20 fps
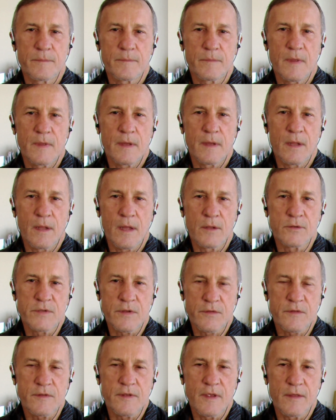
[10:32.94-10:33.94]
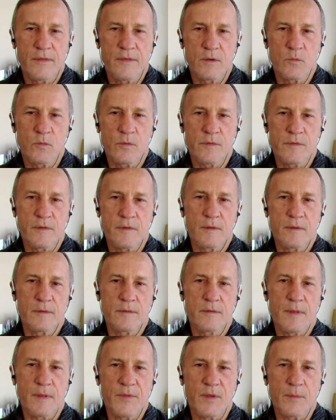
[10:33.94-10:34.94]
I'll just say that it was
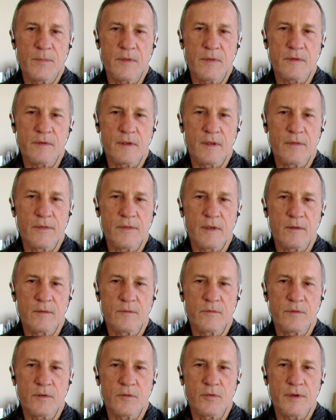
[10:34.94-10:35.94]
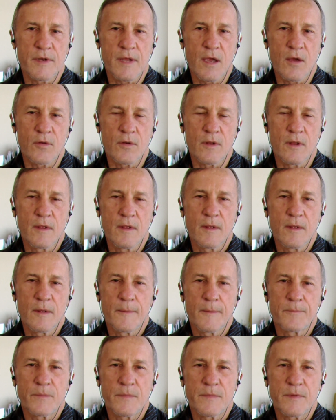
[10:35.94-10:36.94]
something missing and they can figure it out.
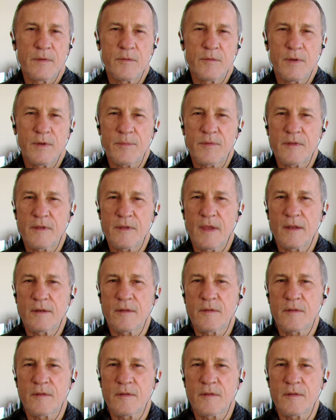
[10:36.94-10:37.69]
You see what I'm saying?